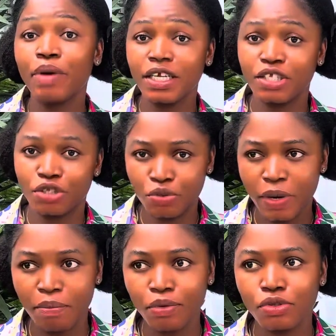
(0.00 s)
but it's
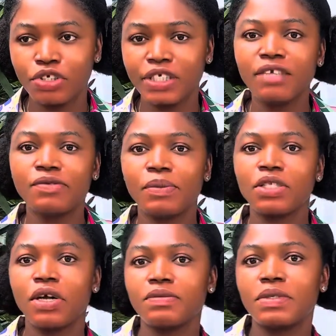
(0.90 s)
doable to change from a
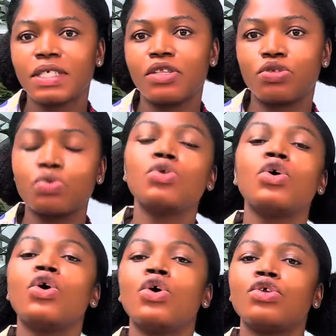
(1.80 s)
tourist visa
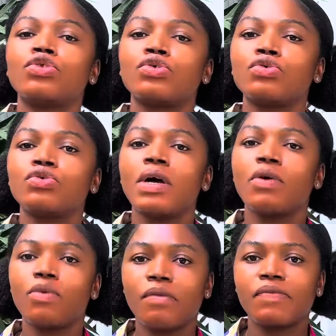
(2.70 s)
to
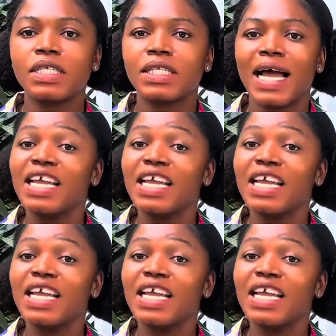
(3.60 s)
a work visa.